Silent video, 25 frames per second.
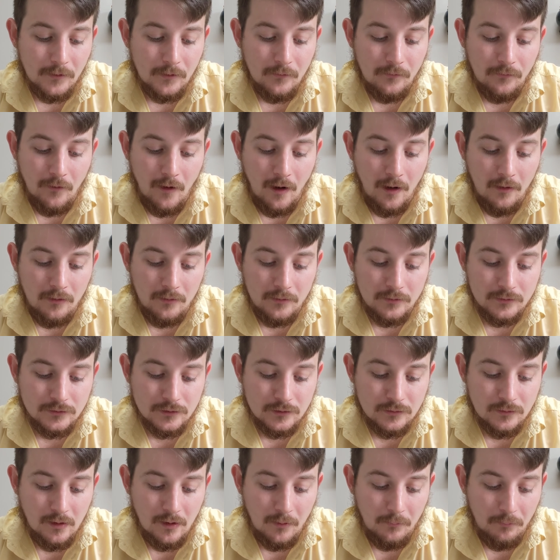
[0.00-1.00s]
Fathers,
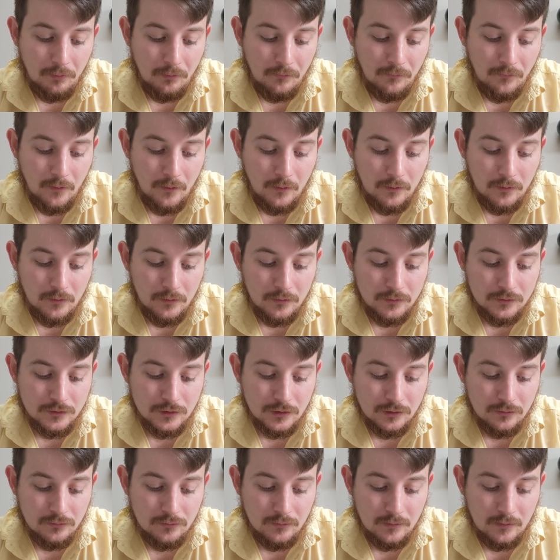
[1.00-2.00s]
do not provoke your
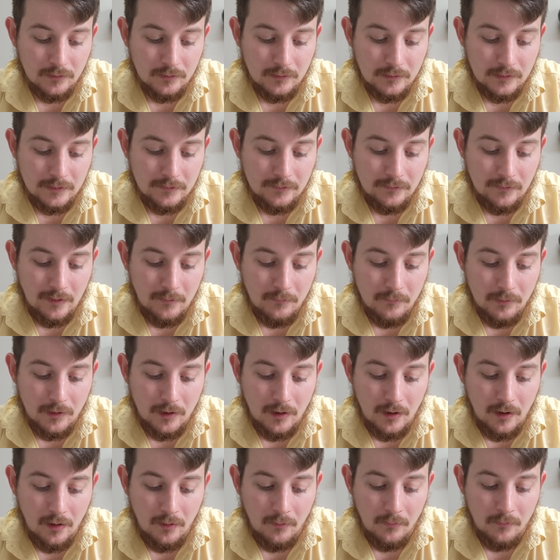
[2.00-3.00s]
children, lest they
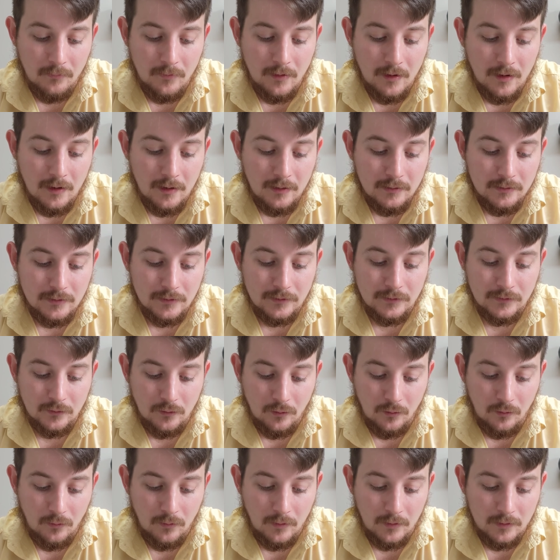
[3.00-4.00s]
become
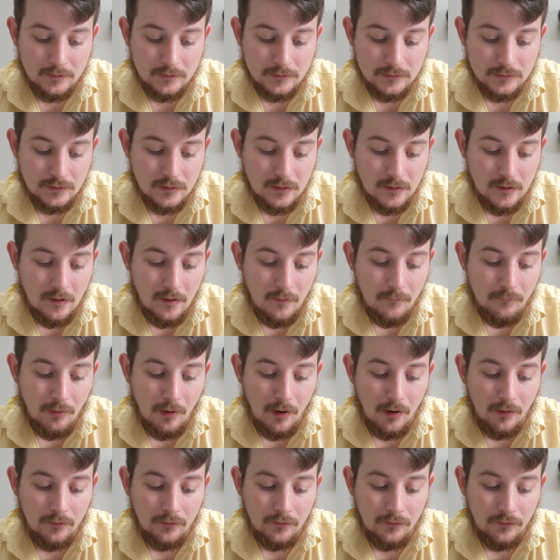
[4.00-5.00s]
discouraged.
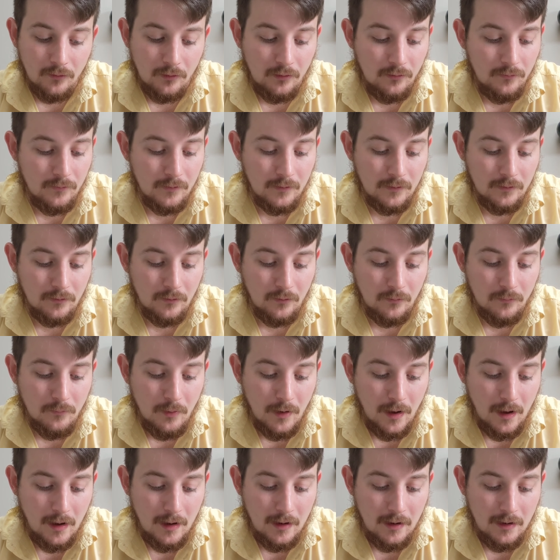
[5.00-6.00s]
Bondservants,
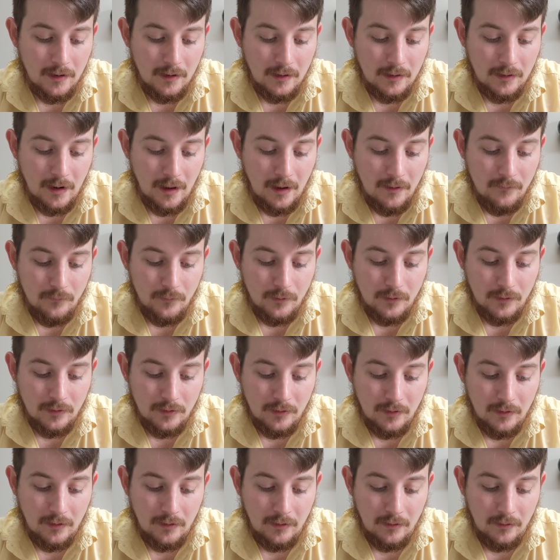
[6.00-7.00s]
obey in
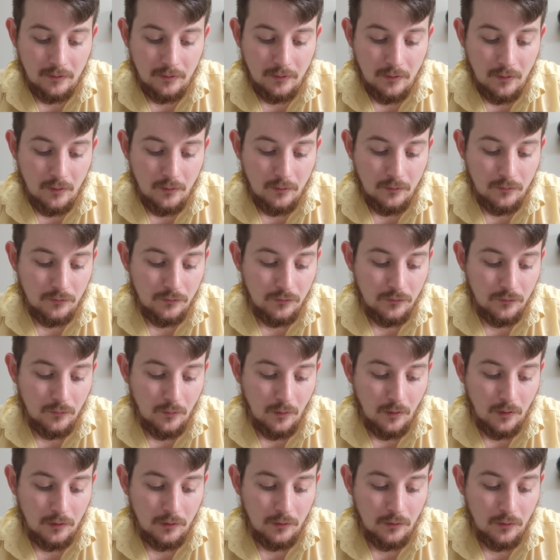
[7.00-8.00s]
everything those who
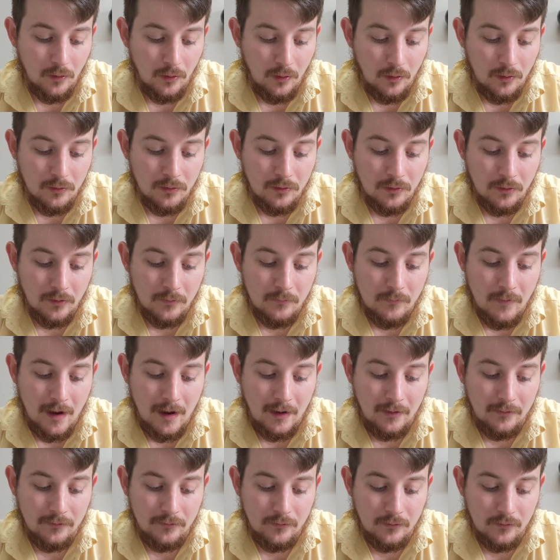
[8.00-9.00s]
are your earthly
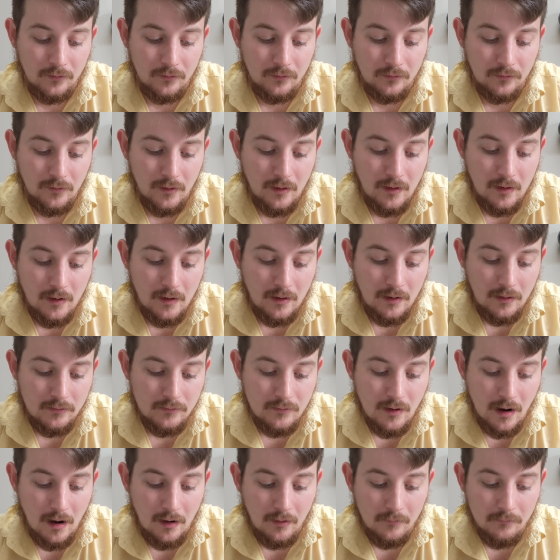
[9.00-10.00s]
masters,
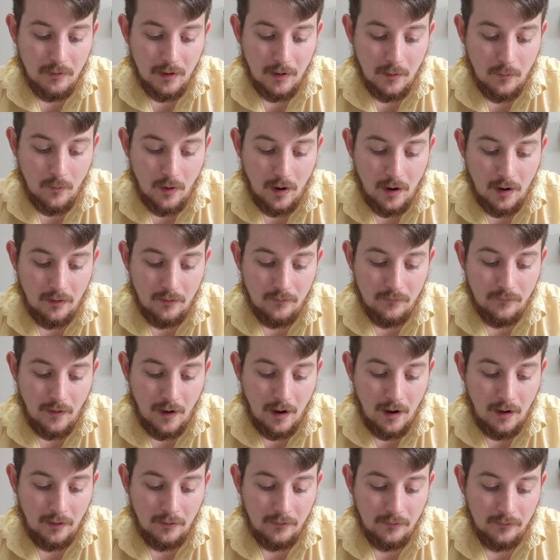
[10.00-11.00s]
not by way of
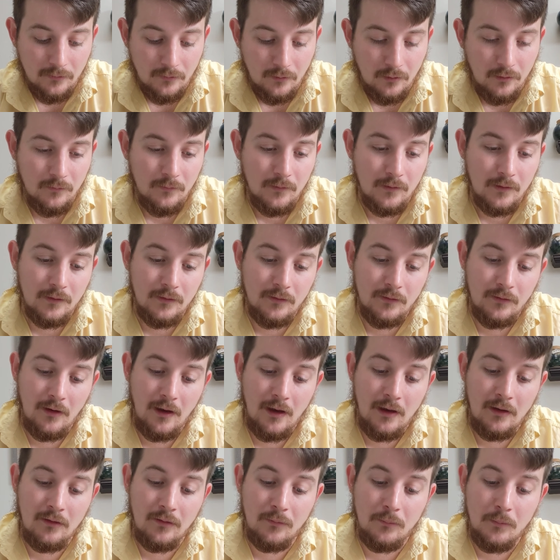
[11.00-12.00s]
eye service
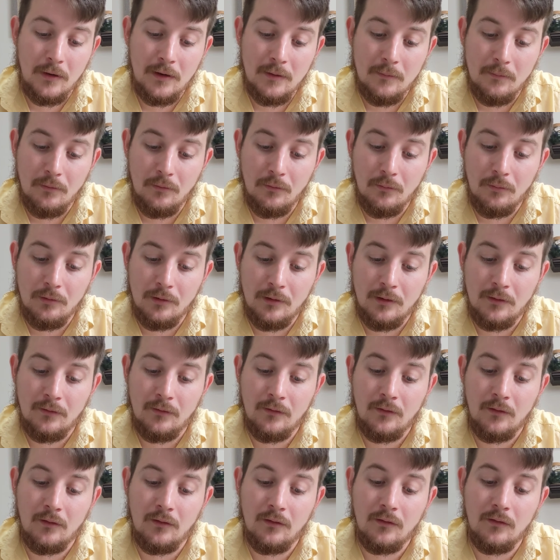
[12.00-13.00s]
as people
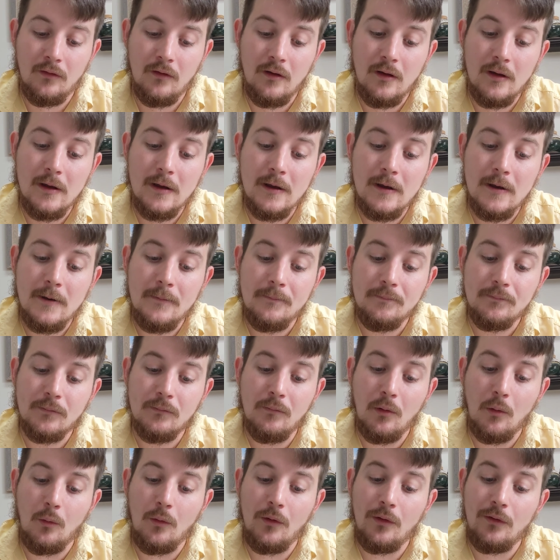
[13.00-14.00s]
pleasers,
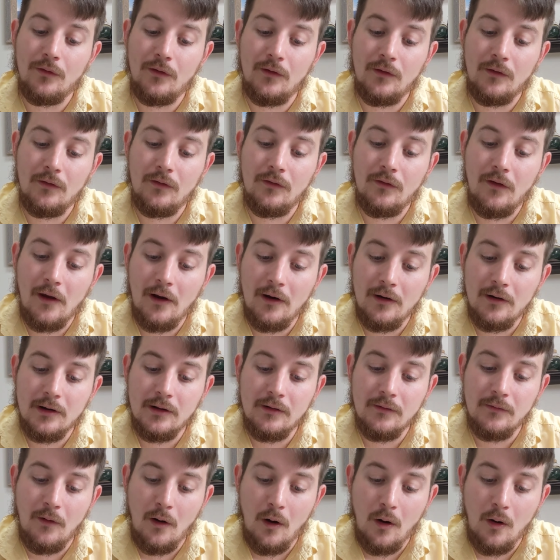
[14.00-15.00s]
but with
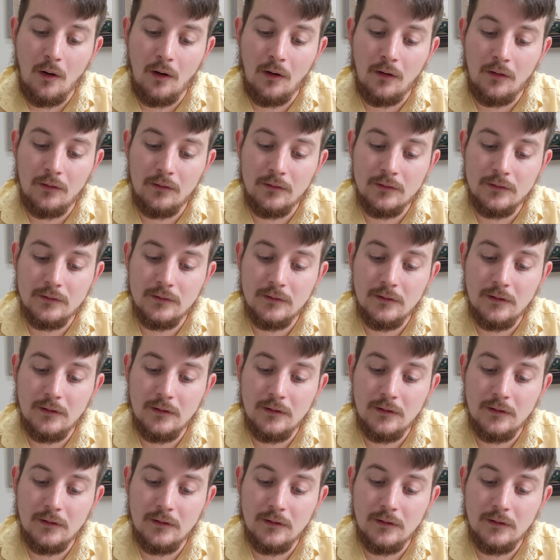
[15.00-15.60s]
sincerity of heart,